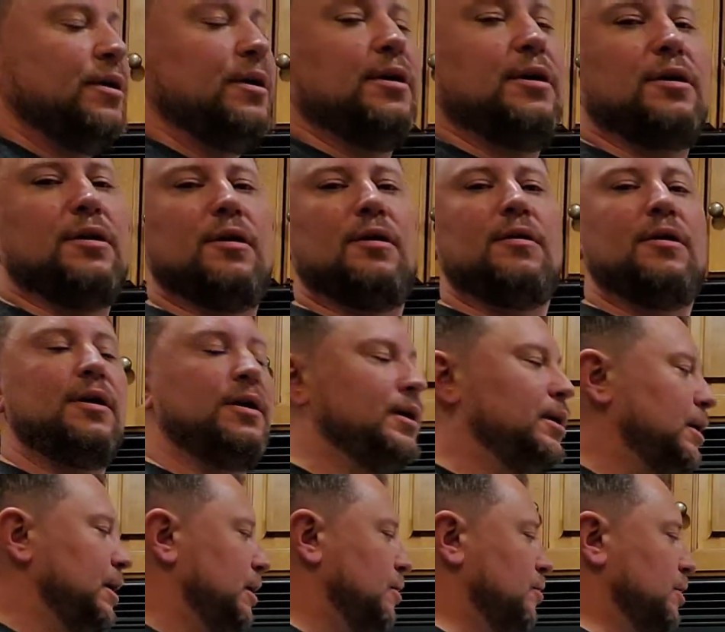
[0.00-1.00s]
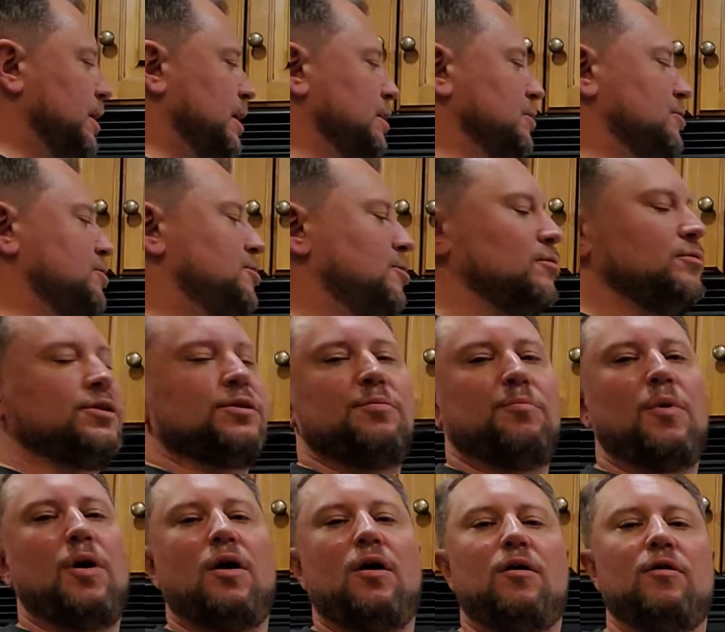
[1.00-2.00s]
You know, it would get so
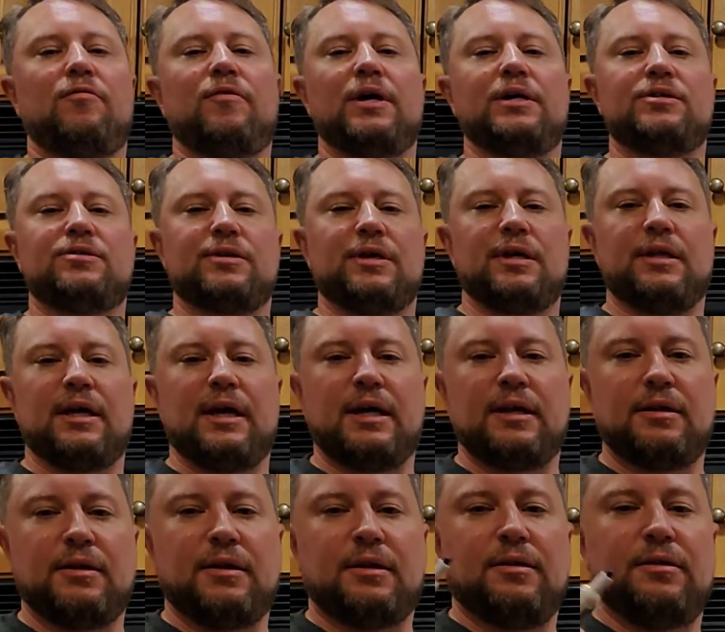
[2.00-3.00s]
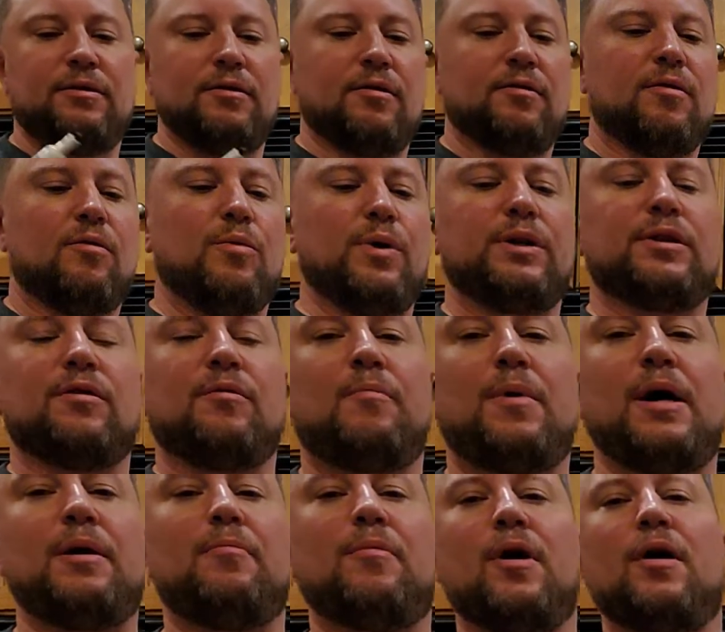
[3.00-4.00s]
small eventually that, you know, the width of
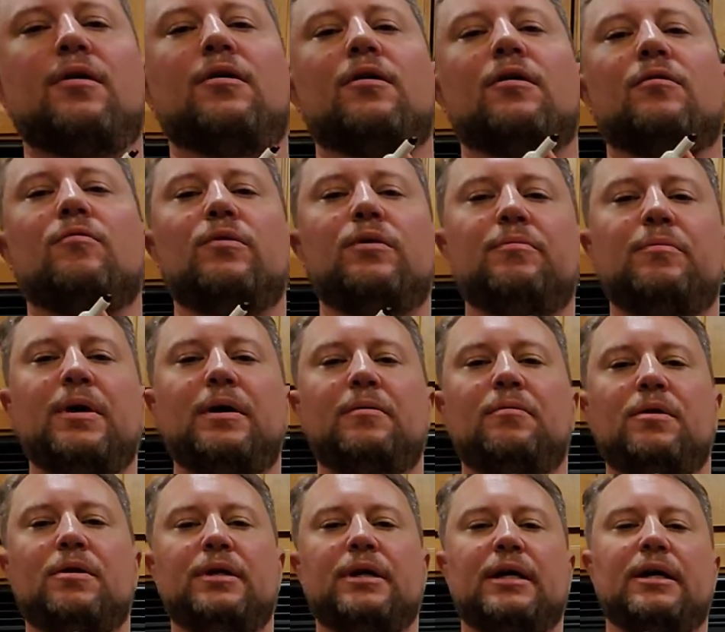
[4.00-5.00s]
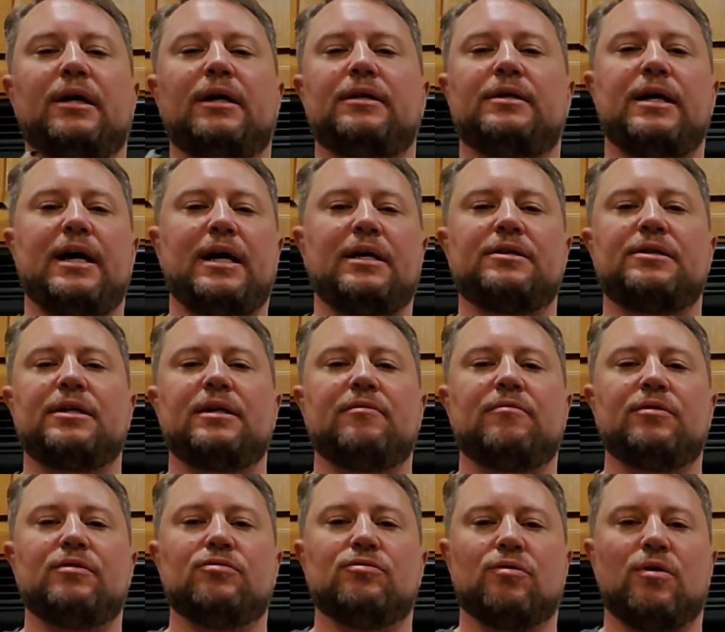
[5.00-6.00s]
my marker wouldn't be able to actually
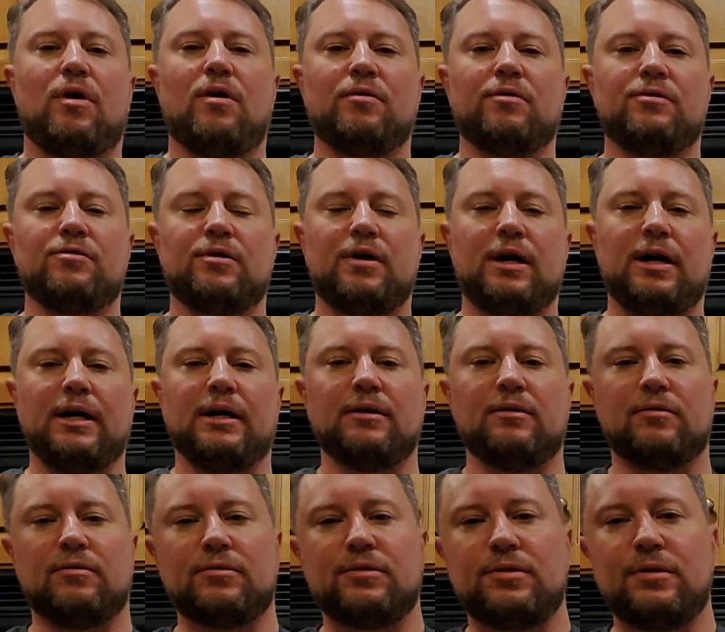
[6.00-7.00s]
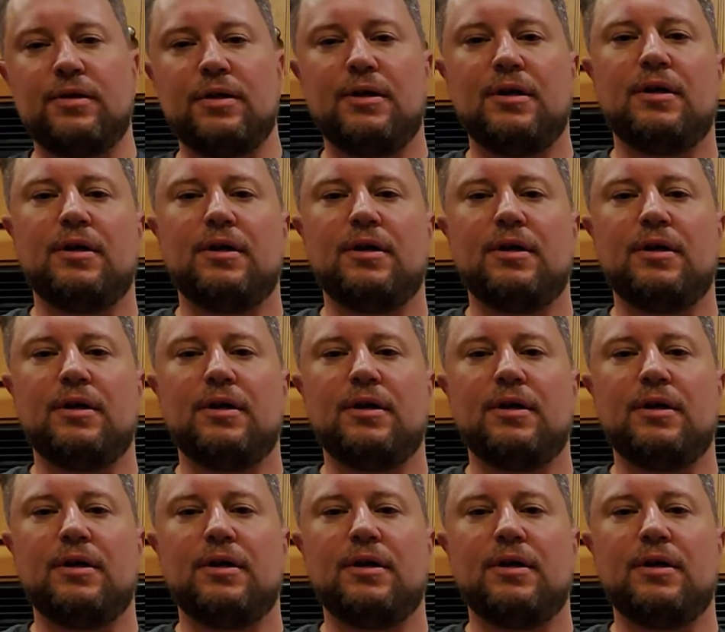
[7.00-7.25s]
even draw the triangles.